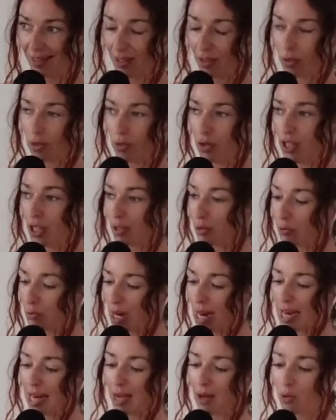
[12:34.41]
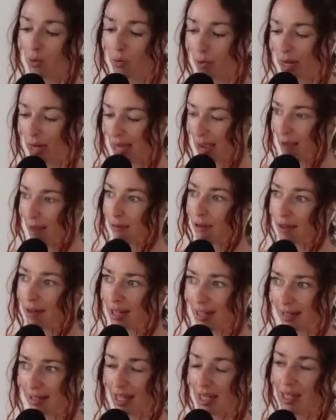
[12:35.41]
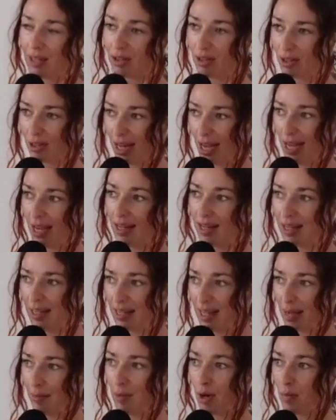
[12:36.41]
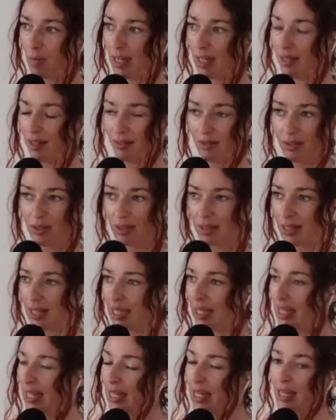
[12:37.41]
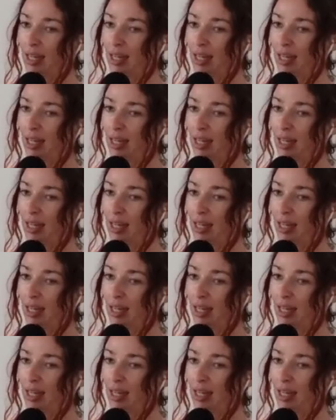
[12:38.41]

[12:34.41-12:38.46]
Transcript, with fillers: So just write out whatever is in your head in that moment of just like,